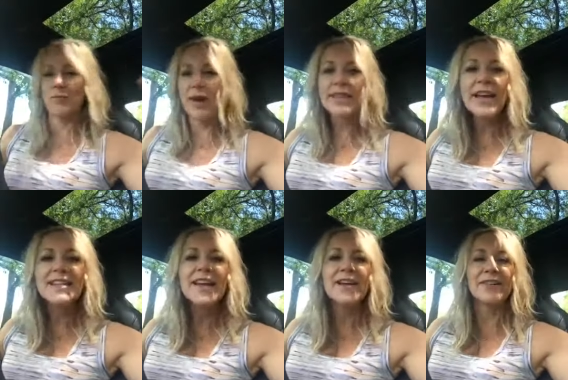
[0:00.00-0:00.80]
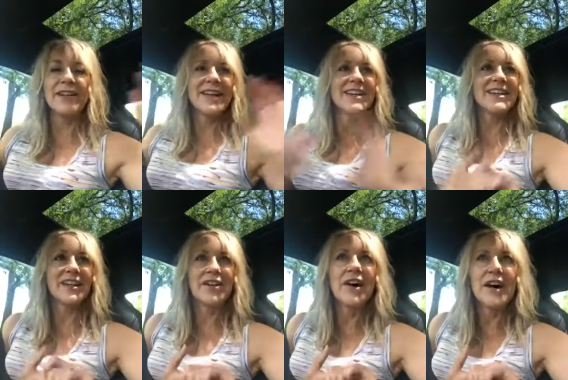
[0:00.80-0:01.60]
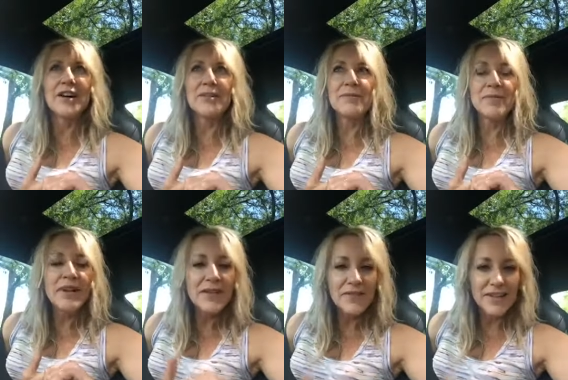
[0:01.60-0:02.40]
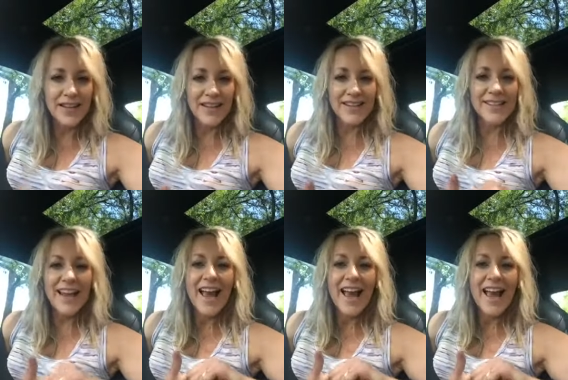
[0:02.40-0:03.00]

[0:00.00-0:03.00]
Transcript: write that down. You know, um, whatever it is.